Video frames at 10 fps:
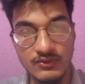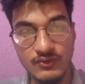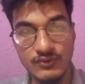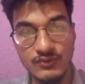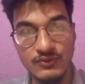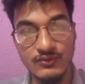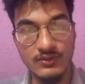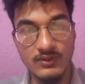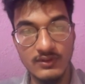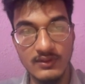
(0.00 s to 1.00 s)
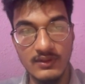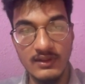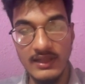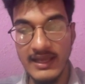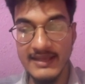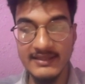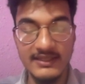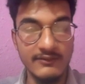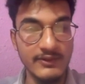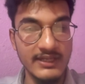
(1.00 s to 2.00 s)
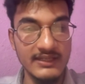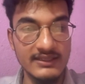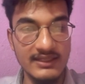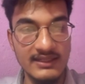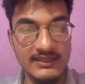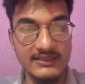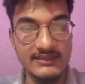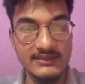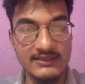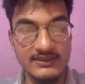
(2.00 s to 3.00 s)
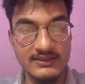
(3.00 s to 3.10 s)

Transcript: two, and then create list.